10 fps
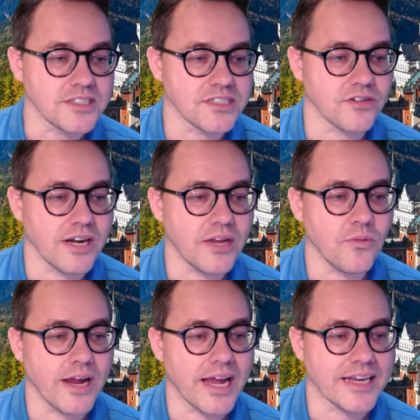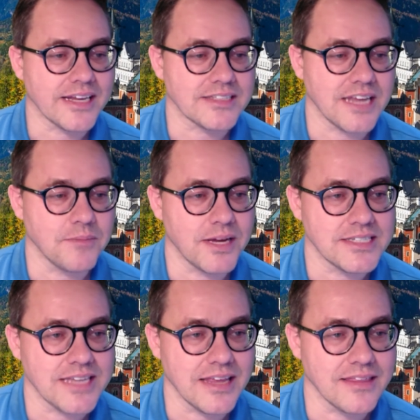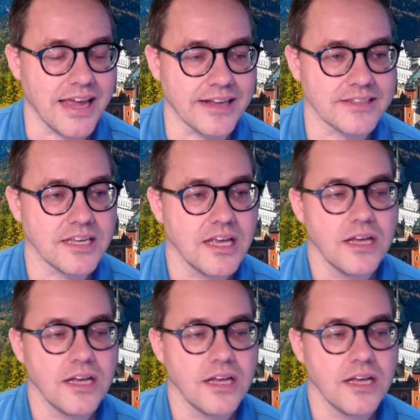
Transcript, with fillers: Is there any way I can extend my stay? Thanks.